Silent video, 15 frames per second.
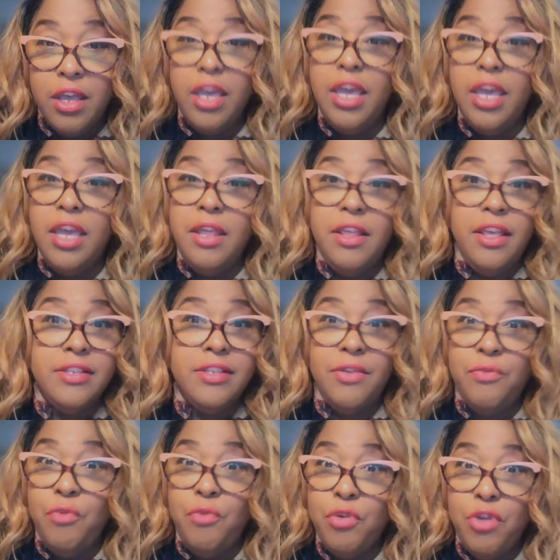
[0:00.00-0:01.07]
it is
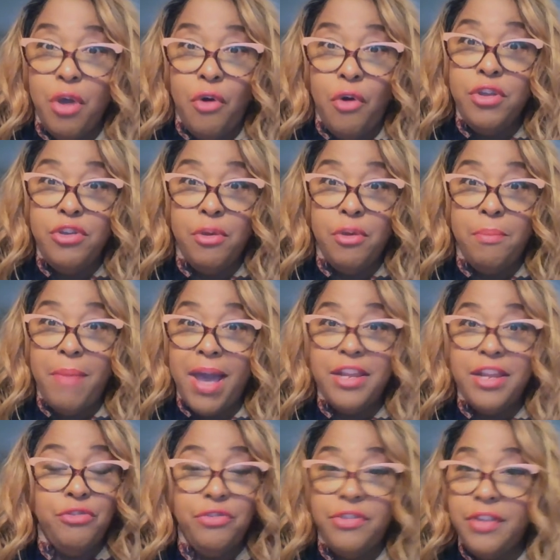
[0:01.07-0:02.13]
on your mind
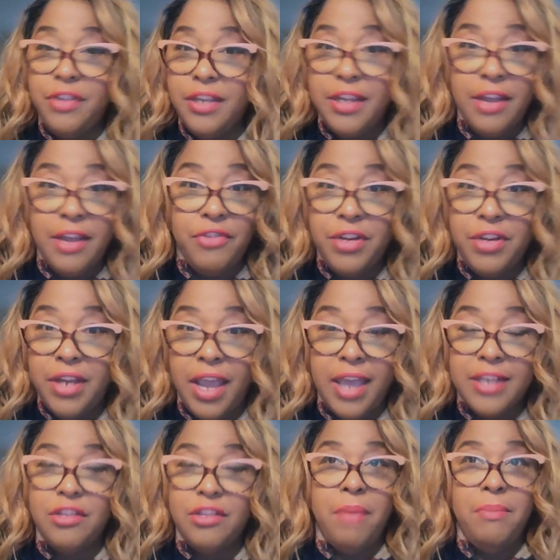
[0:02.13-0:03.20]
and you see it every day.
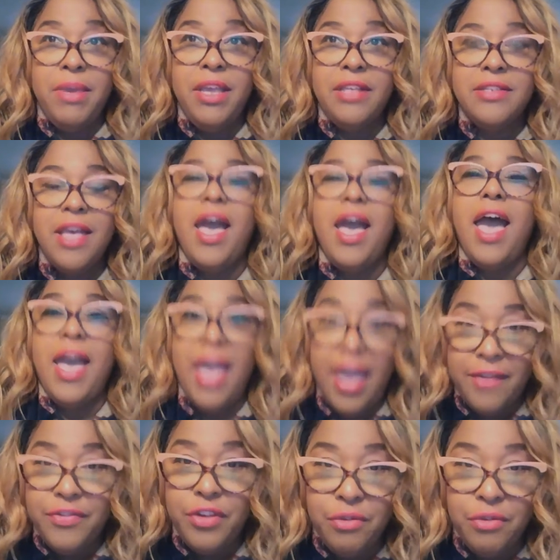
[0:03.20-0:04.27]
So that means I
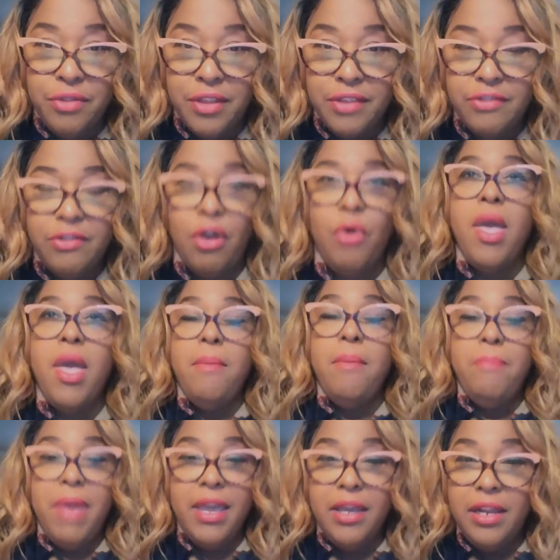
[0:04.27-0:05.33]
have to do this. So
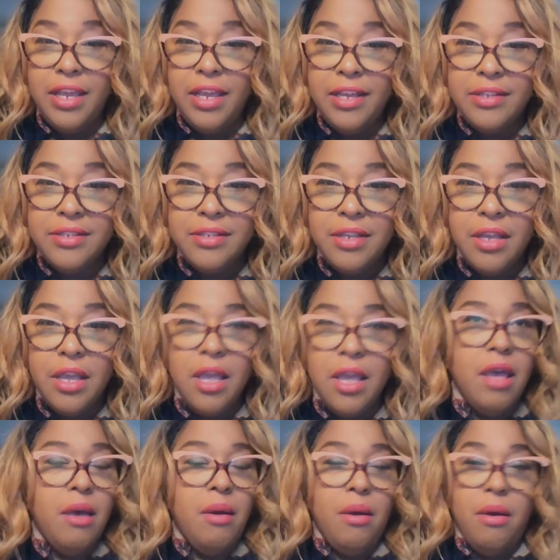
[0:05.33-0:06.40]
make a list,
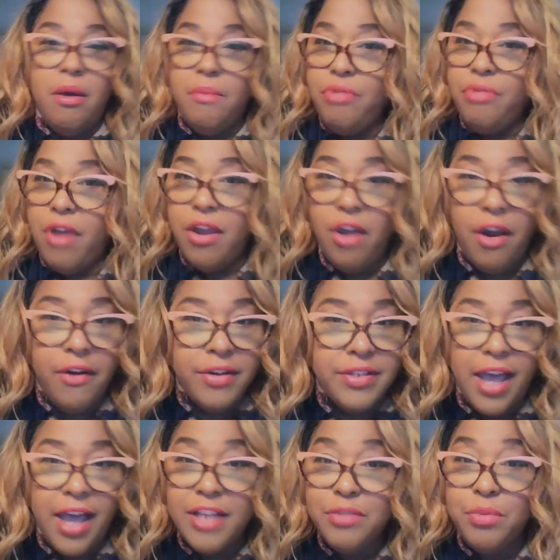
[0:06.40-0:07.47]

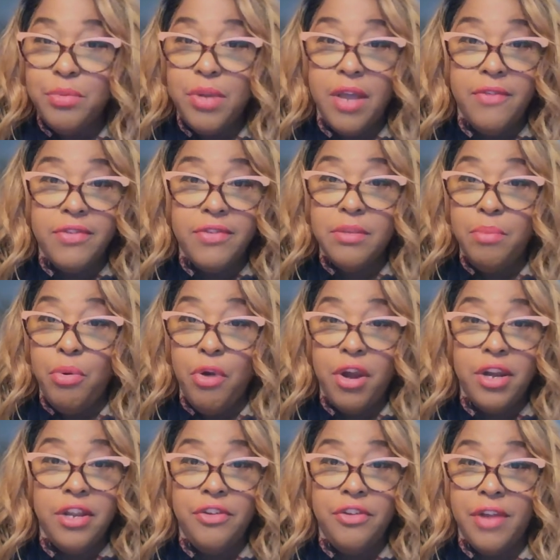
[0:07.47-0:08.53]
prioritize whatever's
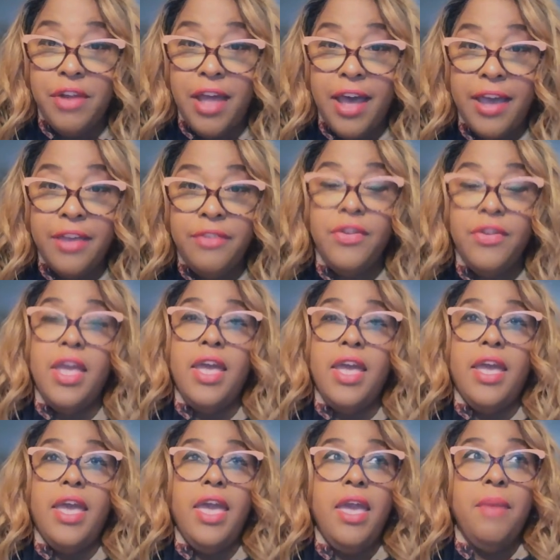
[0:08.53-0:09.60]
important in your life,
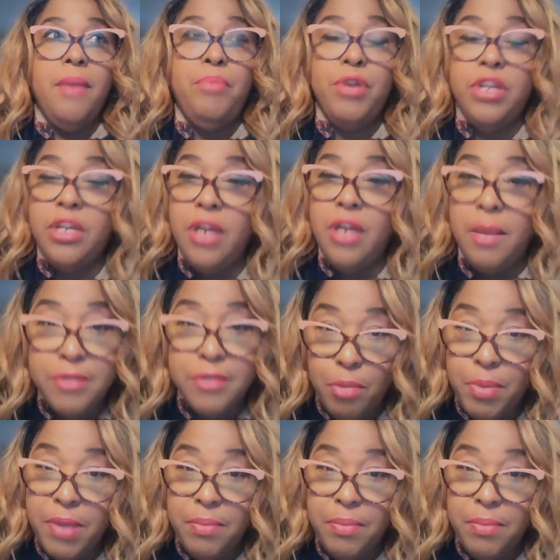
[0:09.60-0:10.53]
and put it up so